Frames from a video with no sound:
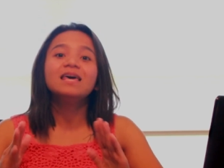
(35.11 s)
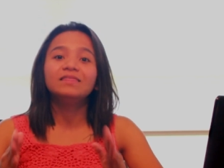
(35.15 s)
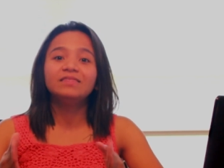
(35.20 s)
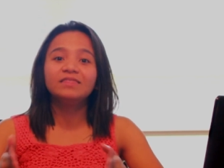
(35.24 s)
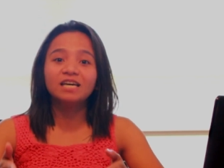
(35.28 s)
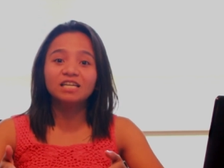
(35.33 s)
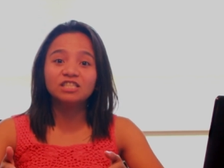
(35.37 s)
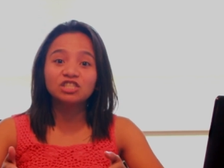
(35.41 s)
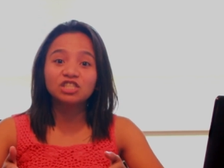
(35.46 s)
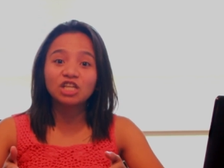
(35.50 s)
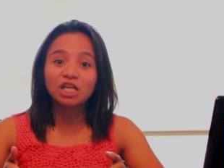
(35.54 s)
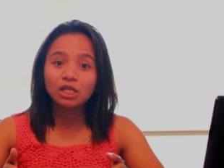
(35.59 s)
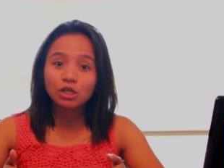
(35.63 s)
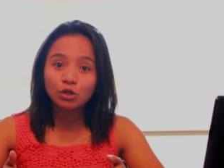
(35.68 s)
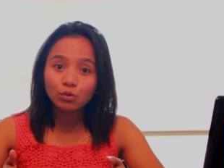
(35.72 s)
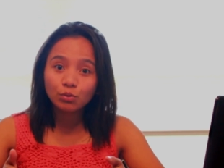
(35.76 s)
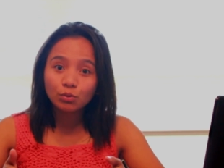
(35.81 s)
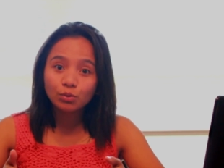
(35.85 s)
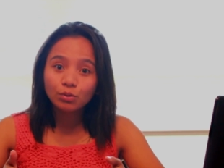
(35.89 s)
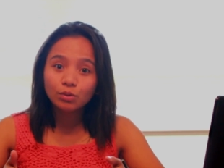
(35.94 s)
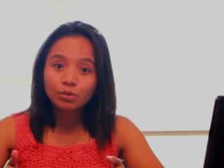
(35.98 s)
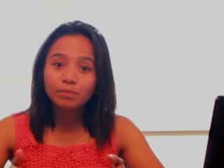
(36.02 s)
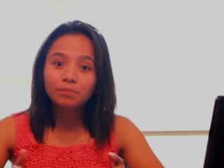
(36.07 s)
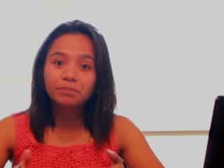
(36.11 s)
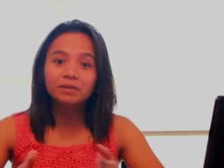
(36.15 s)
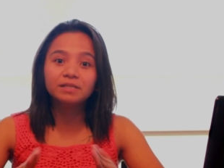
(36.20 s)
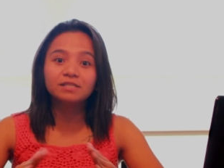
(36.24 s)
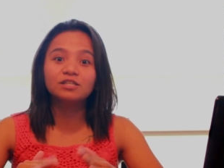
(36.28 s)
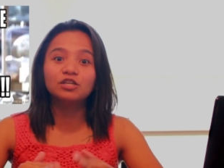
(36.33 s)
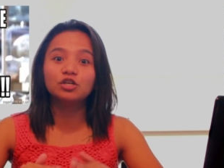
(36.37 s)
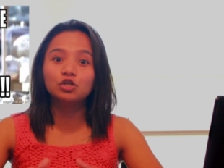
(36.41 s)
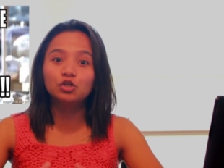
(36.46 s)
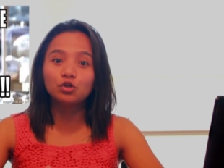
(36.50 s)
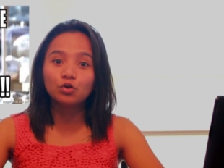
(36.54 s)
not you,
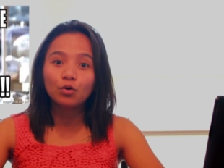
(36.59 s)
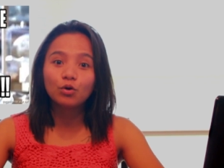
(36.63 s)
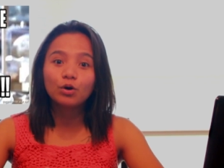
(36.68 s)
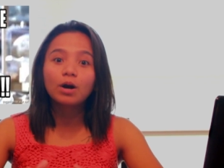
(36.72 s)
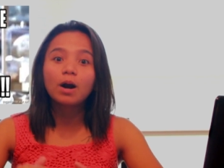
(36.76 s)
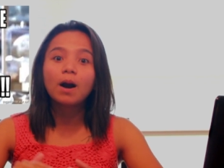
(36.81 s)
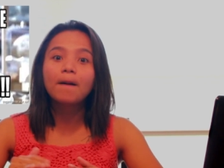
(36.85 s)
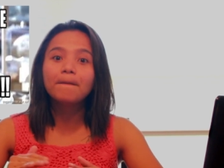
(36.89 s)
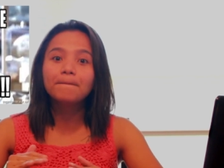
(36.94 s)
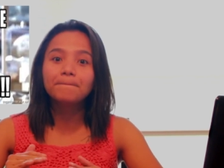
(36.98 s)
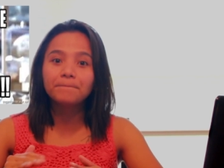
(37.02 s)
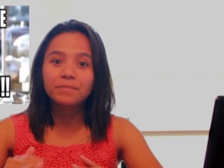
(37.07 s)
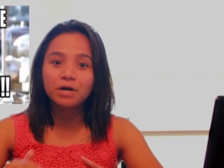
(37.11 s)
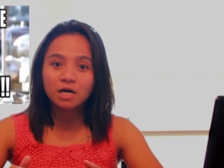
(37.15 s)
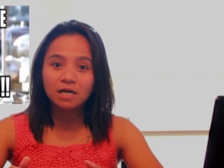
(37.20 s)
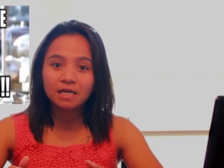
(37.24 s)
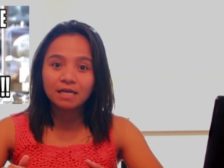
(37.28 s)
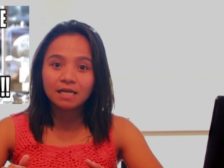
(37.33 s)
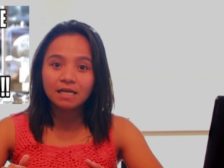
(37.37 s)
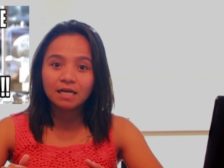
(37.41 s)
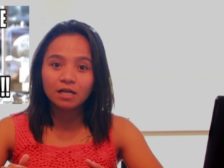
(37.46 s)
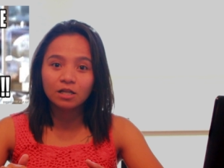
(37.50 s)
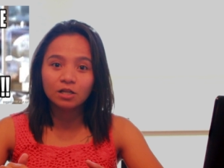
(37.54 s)
but your money